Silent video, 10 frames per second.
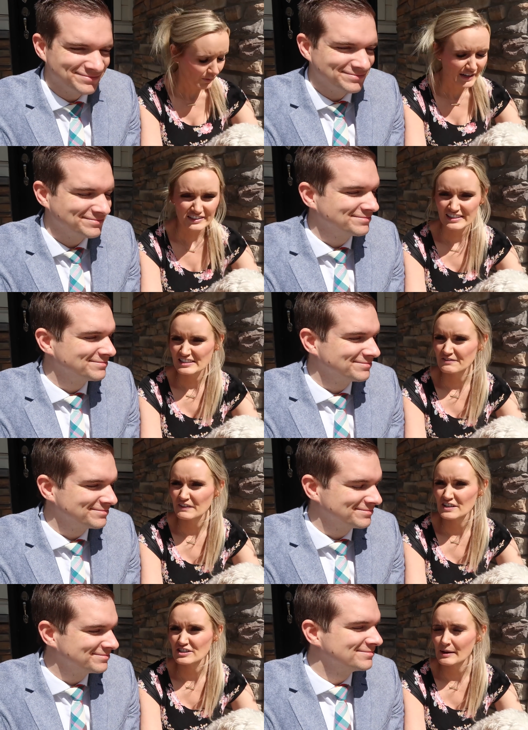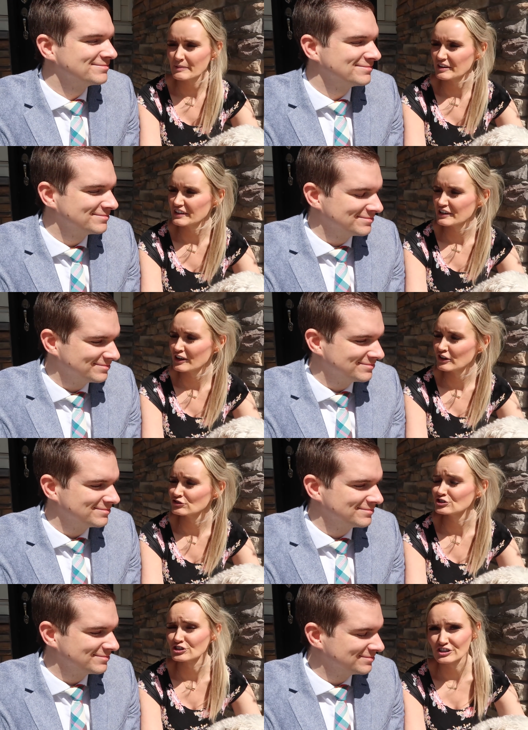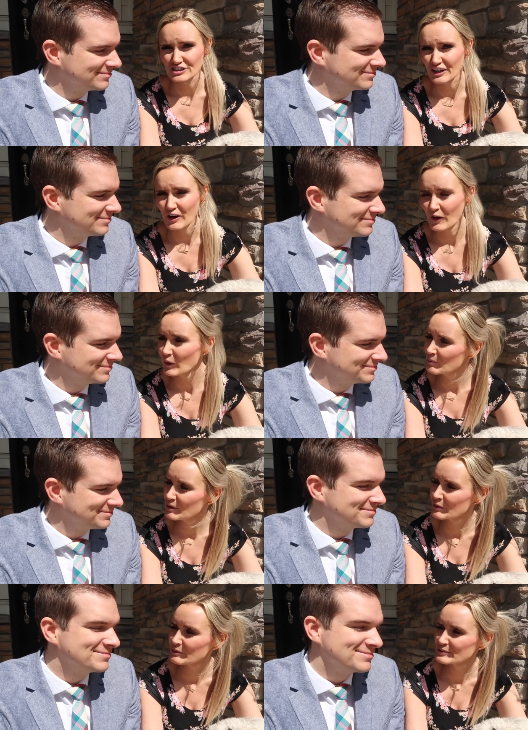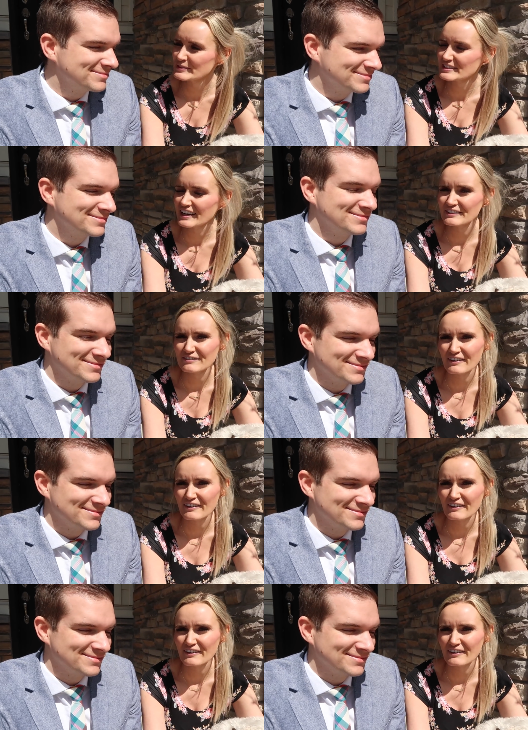Speaker 1: We just finished up a little church at home, which was kind of